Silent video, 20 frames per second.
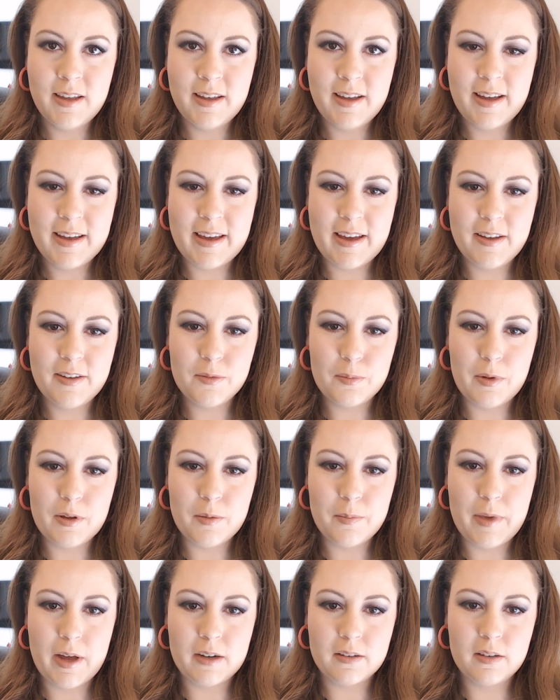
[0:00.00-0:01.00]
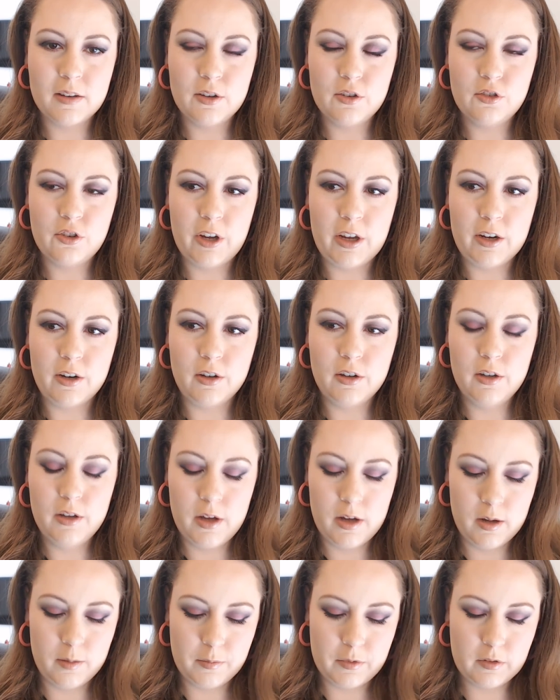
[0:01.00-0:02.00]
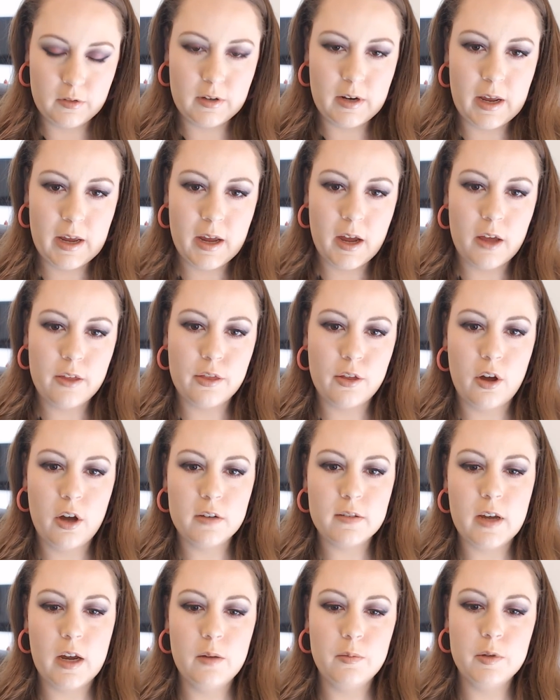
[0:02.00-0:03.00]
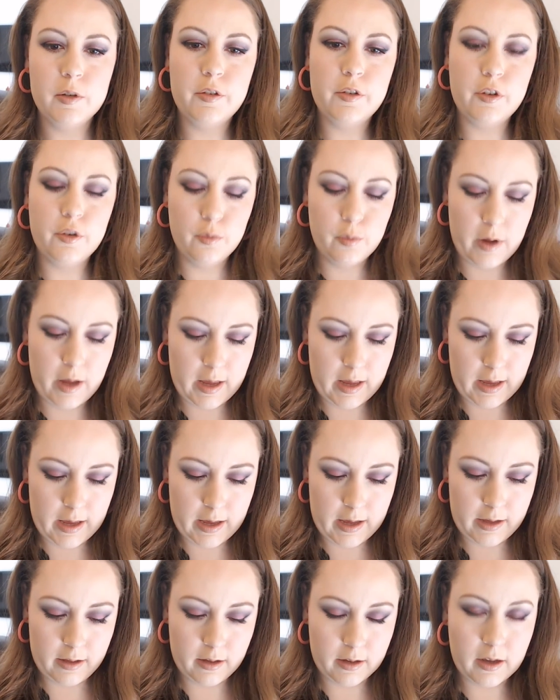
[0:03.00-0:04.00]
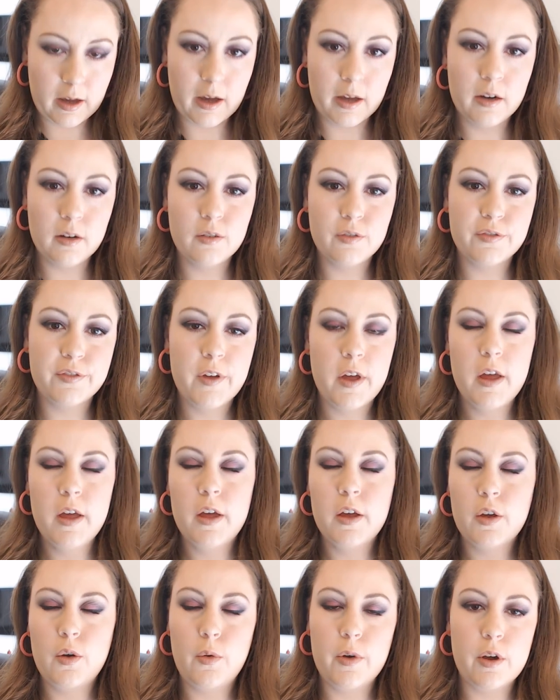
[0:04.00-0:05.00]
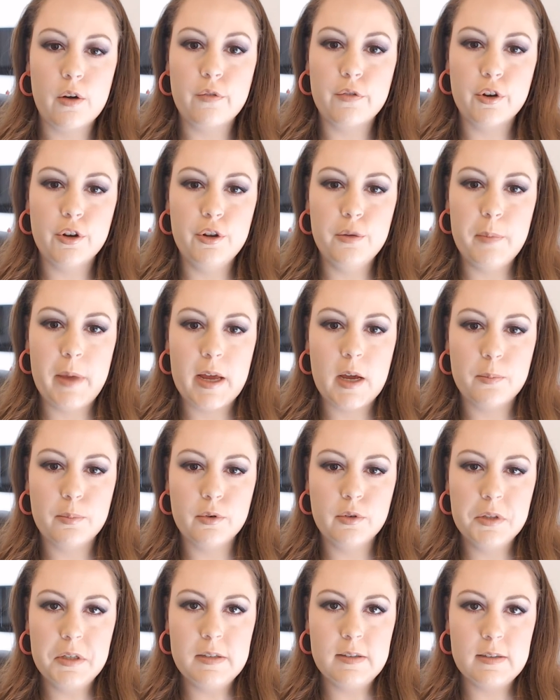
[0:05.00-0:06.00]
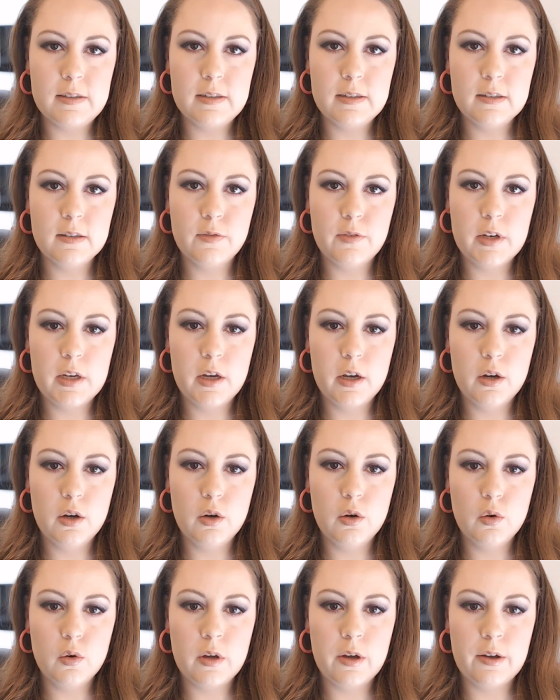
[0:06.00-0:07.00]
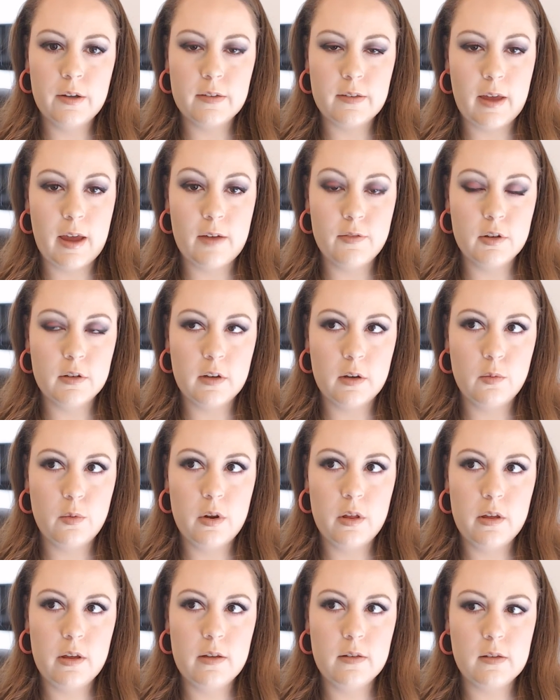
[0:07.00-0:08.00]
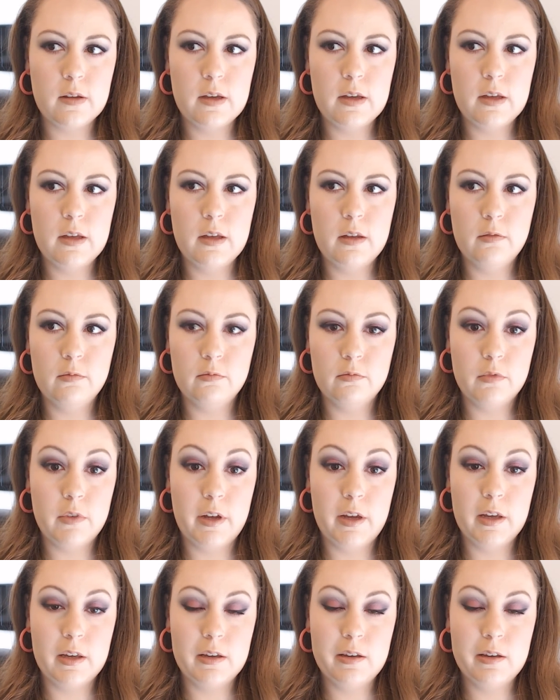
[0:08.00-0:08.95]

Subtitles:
Guys, welcome back to the channel. So today I thought I would do a kind of going over new makeup releases video because I haven't done one of these in like